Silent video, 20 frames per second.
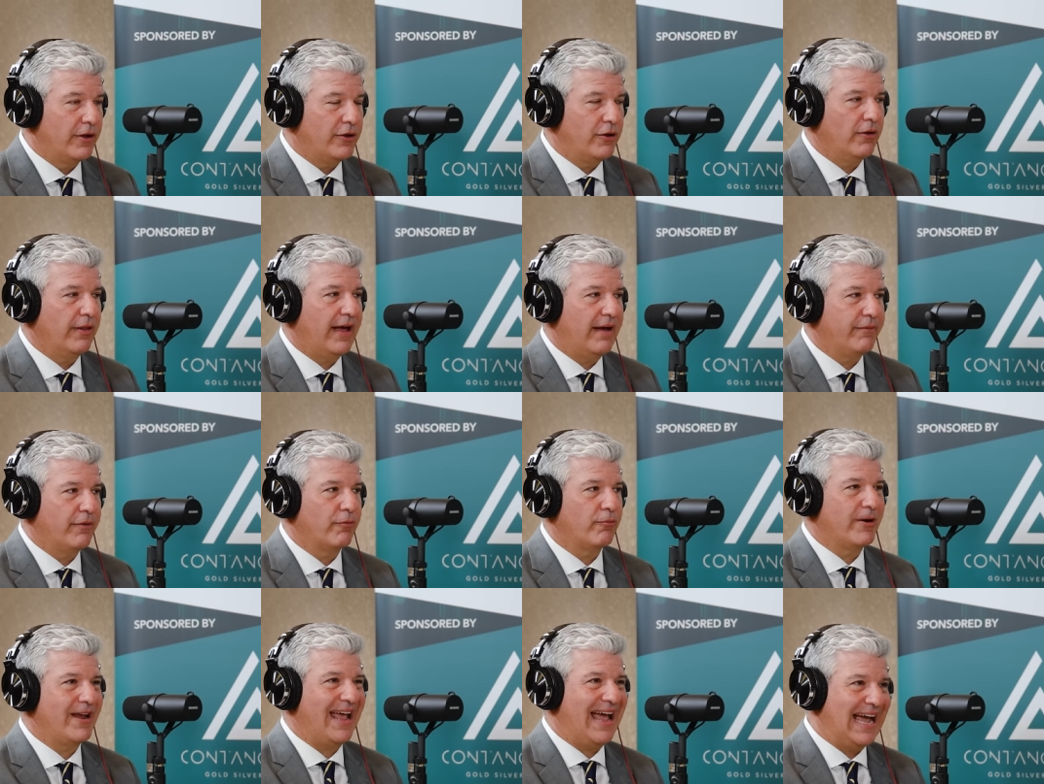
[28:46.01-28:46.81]
You'll have
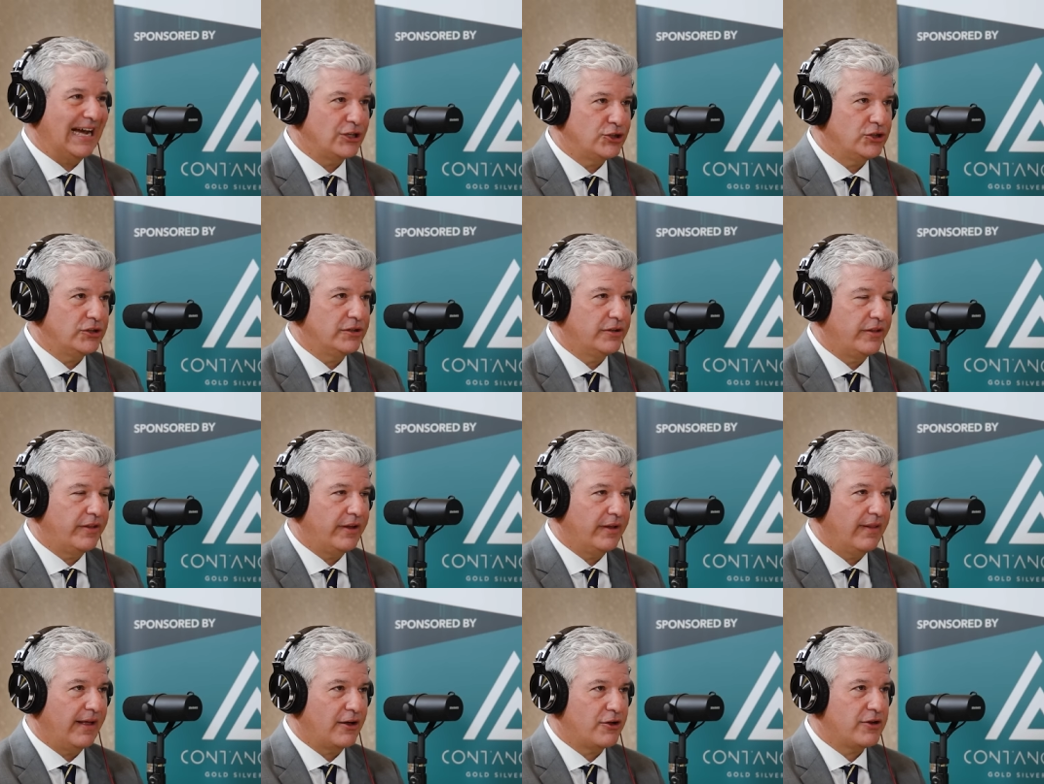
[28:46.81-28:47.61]
a reaction to
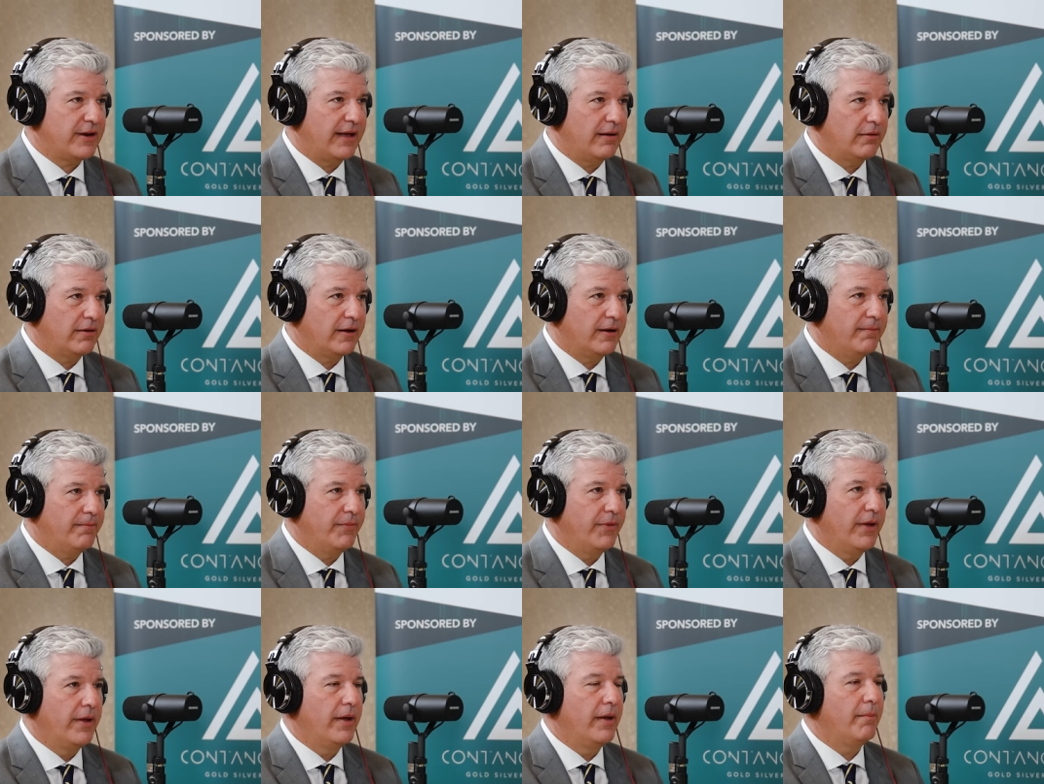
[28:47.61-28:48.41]
the election
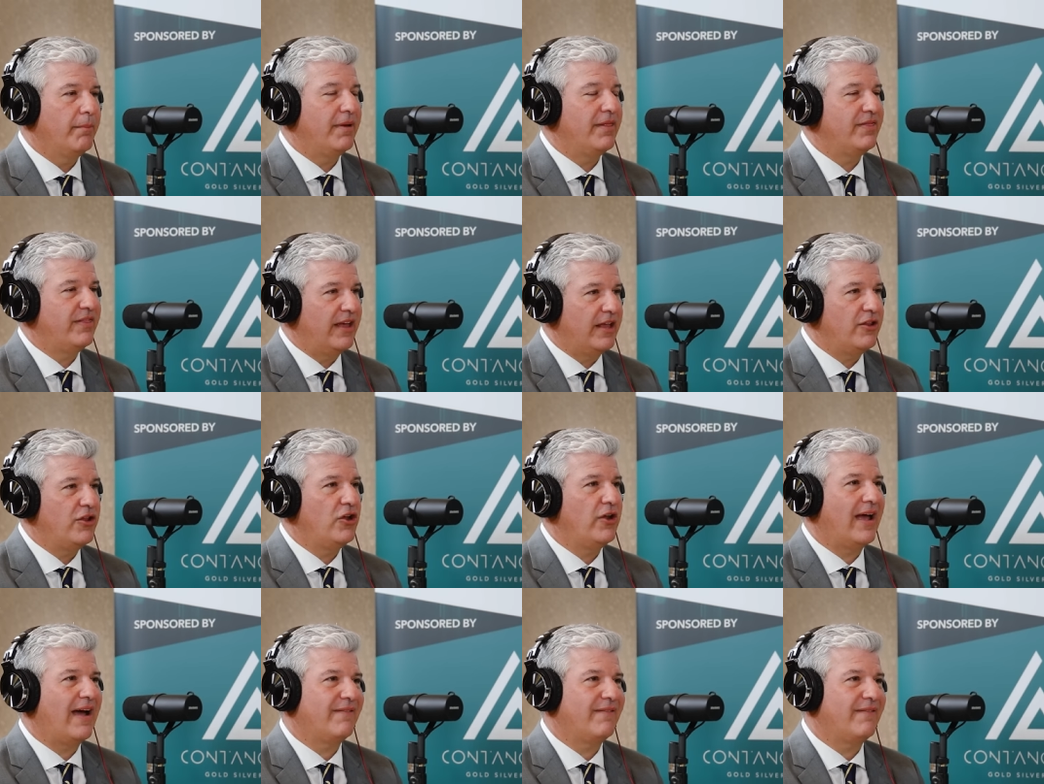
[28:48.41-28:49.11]
outcome, but then you